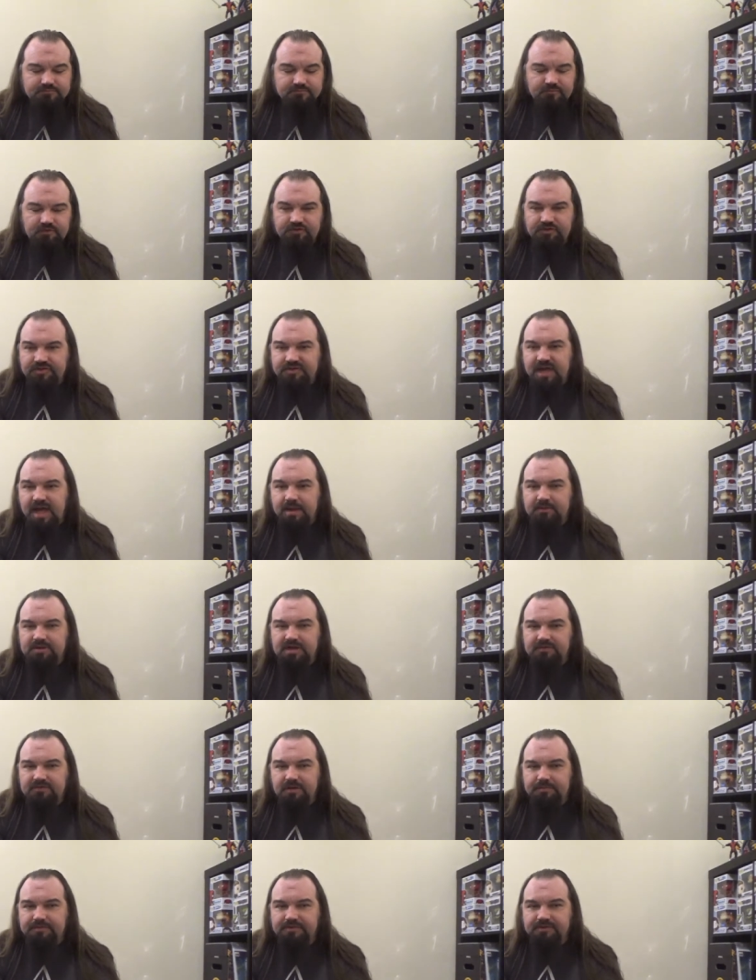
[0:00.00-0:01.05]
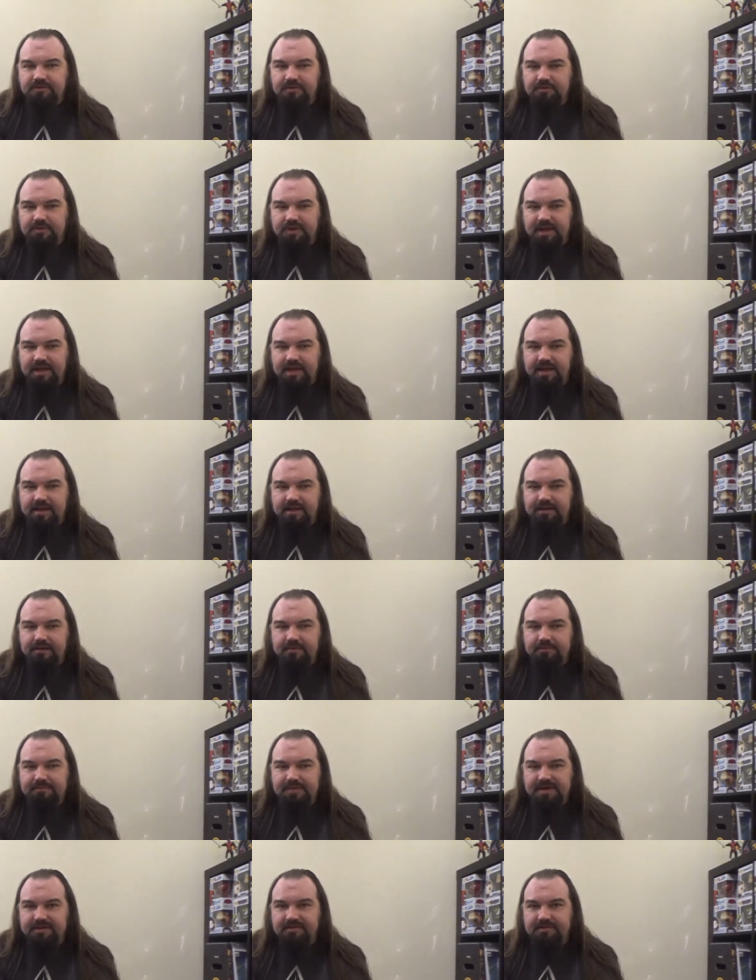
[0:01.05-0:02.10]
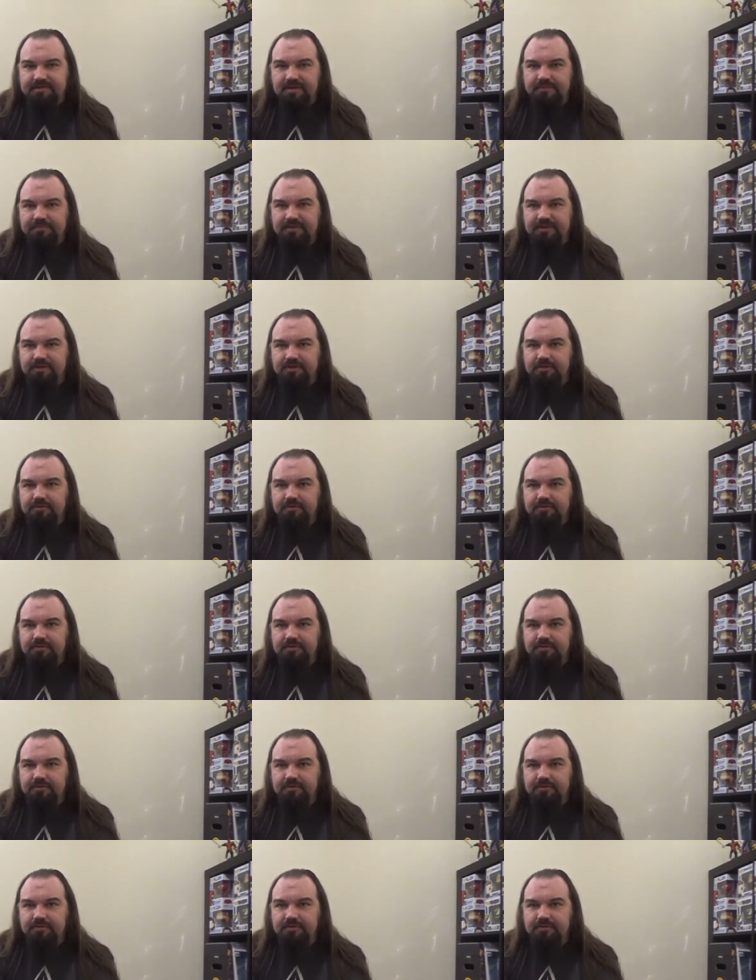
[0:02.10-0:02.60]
it was a time travel episode, and basically something